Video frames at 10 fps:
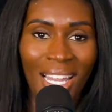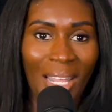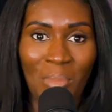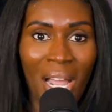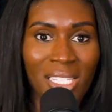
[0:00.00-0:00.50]

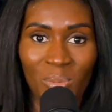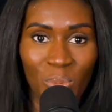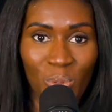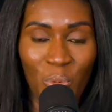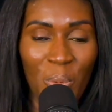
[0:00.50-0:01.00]
Like
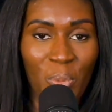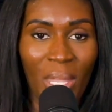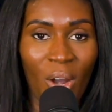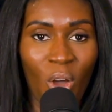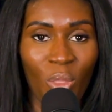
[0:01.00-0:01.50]
moccasin boots for
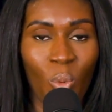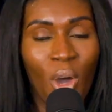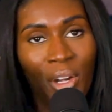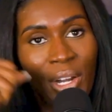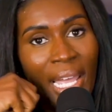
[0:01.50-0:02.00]
people that are on the
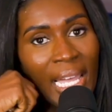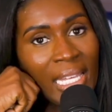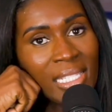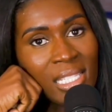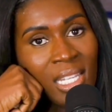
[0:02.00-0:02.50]
water.
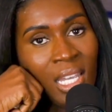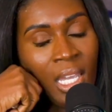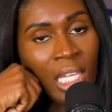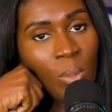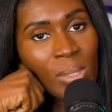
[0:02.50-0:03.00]
And
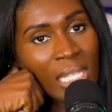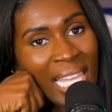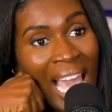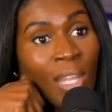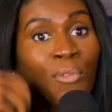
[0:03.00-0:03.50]
he was
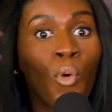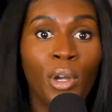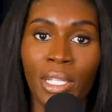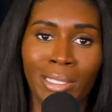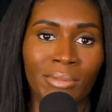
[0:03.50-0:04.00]
in
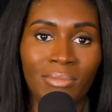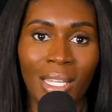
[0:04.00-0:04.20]
California.